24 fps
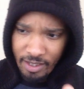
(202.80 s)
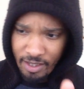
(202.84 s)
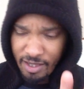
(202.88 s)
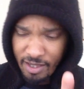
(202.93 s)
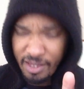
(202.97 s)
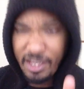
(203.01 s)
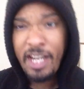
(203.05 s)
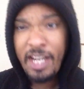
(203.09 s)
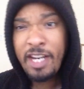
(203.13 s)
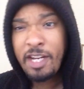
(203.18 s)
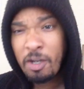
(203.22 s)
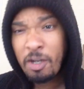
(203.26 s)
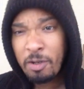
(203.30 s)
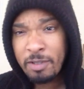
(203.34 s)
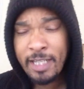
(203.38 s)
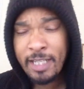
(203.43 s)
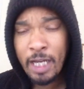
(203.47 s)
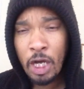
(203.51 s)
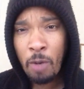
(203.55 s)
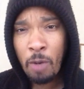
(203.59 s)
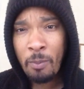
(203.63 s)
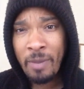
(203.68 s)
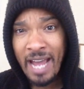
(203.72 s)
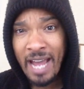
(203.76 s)
Then they gonna
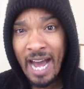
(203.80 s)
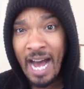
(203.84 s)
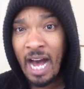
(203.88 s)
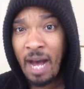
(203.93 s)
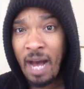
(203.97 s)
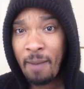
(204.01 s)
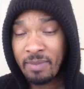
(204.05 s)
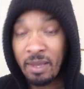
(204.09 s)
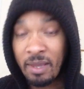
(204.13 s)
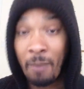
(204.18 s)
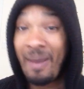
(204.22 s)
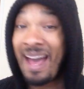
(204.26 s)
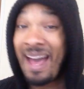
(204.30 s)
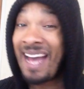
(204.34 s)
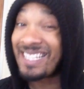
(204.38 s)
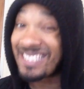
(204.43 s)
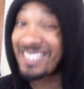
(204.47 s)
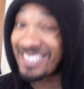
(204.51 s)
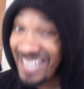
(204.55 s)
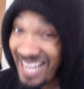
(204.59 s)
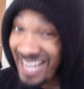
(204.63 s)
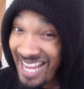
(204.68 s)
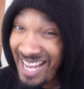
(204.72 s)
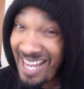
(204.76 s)
tell me I'm the
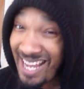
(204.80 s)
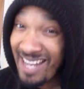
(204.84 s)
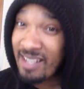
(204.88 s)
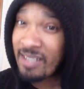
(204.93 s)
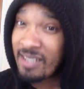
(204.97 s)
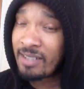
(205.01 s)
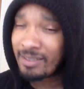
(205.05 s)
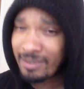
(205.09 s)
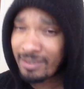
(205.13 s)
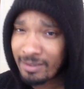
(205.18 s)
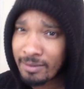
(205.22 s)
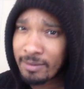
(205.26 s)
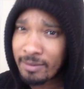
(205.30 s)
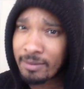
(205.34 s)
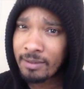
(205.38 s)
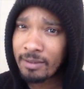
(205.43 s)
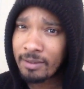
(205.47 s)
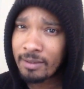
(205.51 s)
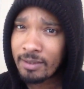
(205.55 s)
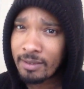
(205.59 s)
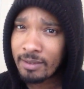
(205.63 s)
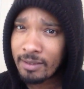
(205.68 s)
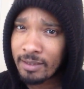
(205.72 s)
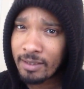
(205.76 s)
bat's dead.
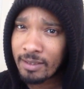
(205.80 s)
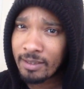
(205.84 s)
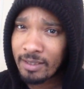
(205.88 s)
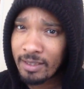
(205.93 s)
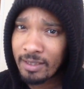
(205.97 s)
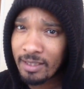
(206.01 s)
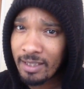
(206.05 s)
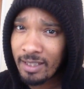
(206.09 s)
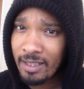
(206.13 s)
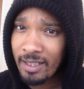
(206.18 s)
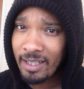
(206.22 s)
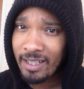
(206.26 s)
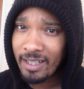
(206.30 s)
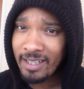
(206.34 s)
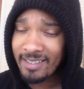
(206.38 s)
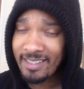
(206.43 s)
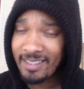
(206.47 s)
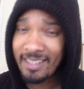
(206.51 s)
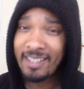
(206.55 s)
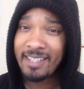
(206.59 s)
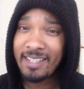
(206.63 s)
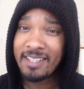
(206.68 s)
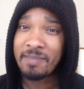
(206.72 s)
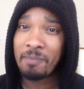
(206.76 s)

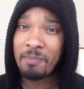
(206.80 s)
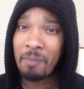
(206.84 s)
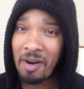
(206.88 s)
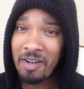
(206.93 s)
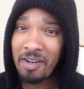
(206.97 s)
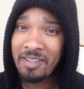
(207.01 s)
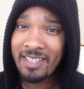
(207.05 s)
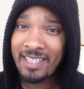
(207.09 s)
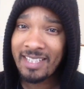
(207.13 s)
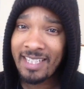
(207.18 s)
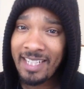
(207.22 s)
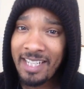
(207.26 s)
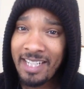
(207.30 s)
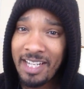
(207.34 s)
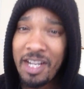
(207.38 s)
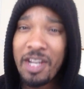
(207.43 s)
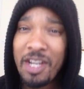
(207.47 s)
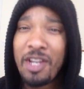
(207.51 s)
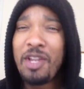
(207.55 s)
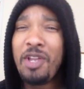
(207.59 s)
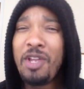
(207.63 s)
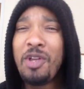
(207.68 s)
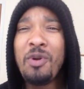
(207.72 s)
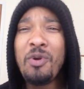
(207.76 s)
Consider this mercy.
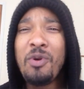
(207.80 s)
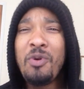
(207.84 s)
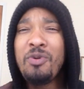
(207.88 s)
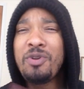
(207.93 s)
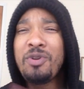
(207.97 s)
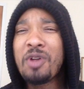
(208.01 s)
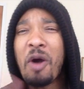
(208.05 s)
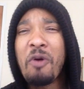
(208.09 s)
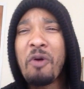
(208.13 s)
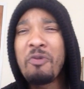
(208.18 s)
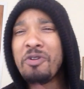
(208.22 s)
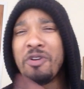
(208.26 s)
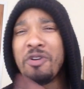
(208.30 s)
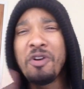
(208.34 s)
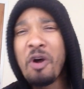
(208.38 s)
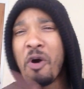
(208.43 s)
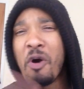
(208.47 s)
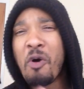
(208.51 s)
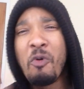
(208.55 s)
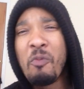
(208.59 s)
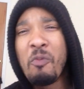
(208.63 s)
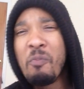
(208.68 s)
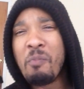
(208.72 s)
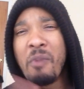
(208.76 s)
You don't
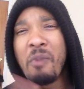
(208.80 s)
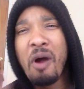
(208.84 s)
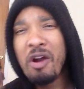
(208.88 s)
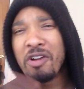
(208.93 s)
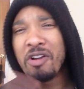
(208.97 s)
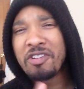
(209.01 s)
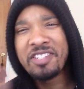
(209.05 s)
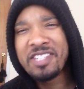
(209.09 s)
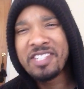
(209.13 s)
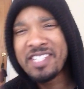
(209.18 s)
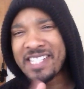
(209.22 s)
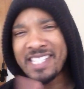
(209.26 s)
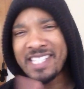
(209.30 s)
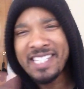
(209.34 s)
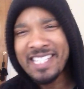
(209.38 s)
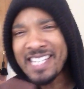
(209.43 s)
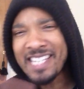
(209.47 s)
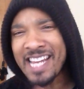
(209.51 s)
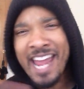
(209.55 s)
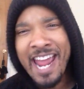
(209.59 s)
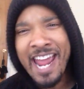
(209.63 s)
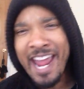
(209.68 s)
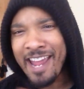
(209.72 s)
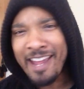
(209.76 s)
know
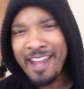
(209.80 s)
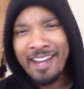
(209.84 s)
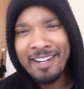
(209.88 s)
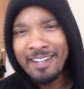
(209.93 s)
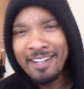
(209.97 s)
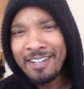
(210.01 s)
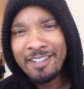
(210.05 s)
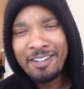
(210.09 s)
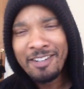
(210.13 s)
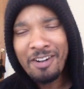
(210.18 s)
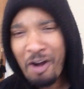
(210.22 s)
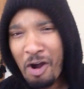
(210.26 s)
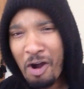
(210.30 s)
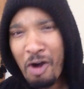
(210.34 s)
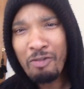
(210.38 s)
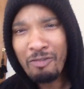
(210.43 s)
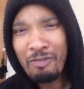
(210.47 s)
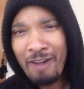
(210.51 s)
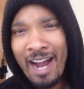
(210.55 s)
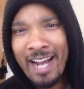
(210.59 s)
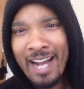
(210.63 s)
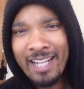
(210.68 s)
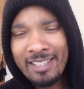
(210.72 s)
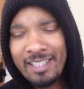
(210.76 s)
mercy, all
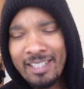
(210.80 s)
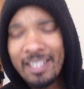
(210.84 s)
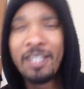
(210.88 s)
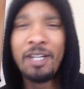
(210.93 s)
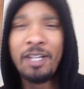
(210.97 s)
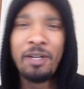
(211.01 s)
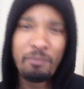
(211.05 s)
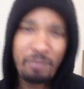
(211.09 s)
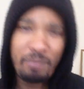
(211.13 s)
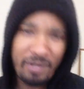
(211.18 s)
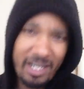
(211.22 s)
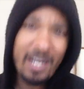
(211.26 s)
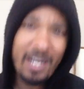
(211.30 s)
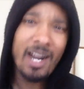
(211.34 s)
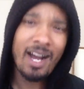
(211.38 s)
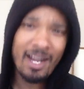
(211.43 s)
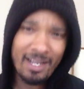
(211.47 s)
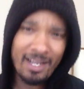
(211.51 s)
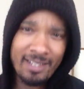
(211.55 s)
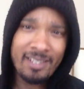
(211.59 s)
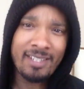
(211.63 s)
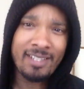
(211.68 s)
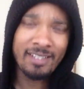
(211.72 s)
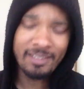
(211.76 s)
right?
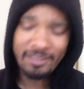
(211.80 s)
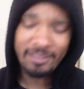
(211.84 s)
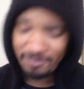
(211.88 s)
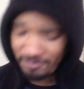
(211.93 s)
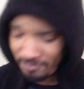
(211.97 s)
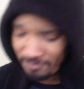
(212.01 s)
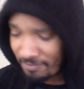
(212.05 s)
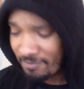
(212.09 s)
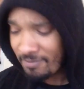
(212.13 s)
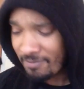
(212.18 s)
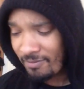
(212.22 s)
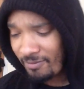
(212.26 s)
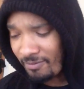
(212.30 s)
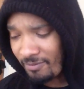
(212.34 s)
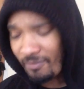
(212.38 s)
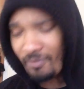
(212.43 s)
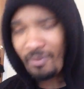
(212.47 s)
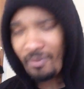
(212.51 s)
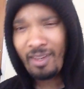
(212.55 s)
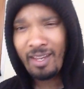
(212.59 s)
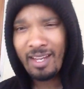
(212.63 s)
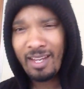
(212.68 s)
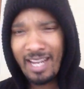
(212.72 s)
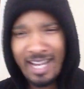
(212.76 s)
Because
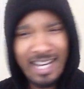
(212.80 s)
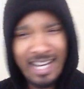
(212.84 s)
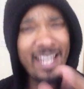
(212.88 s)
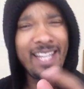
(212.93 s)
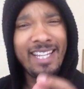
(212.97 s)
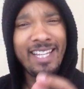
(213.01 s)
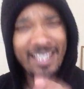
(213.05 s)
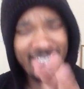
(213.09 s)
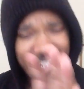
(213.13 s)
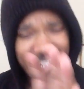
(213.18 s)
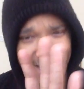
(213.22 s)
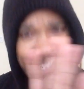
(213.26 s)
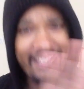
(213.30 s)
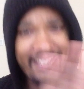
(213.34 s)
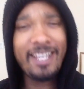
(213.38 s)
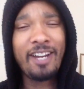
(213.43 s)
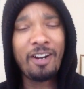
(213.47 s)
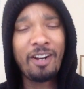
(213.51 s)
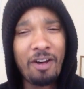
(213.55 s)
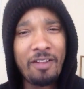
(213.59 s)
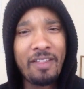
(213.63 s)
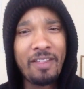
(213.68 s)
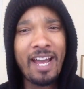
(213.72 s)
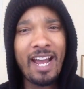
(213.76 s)
it, it, he
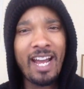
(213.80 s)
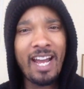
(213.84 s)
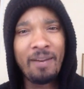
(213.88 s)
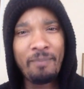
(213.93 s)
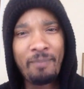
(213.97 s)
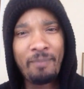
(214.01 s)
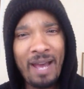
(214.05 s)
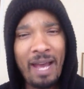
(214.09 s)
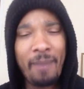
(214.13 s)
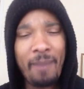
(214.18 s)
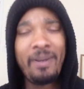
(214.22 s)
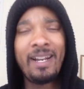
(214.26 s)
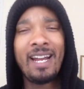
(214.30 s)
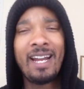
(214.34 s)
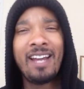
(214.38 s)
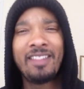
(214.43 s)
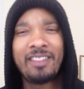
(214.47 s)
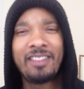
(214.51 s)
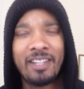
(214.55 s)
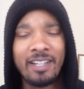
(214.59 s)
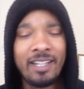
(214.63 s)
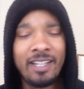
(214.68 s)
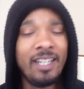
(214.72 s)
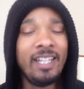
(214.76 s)
said all that, and Batman
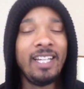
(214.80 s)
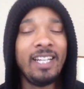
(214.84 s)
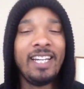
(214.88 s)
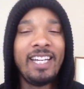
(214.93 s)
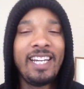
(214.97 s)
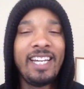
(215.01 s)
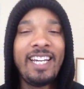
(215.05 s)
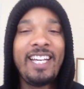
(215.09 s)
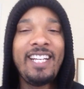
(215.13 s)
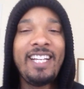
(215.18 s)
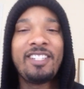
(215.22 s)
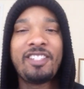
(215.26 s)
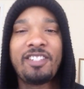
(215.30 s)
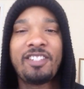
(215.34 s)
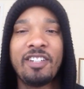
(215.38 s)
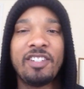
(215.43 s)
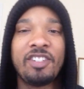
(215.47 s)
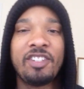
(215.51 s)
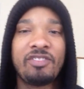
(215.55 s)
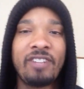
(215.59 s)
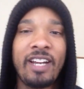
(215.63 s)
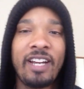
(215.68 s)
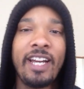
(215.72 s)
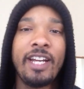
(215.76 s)
had the he
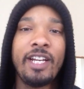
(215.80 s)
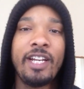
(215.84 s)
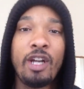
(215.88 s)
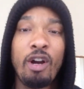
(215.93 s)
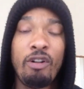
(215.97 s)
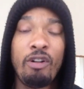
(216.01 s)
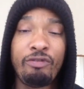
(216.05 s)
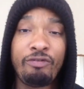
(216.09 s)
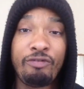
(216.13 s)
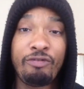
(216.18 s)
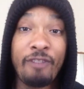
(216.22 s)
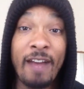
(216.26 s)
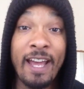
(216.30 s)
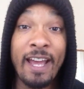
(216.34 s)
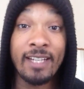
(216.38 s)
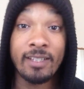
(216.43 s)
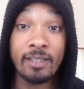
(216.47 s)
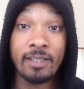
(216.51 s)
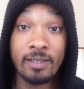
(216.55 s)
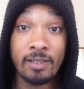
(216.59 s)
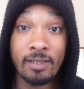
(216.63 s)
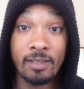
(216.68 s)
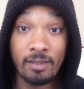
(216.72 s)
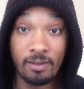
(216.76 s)
stood straight in your
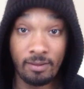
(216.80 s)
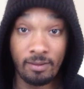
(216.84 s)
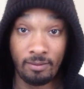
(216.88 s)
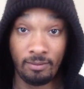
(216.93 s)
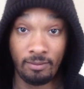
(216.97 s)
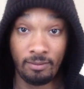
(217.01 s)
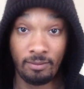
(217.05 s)
face.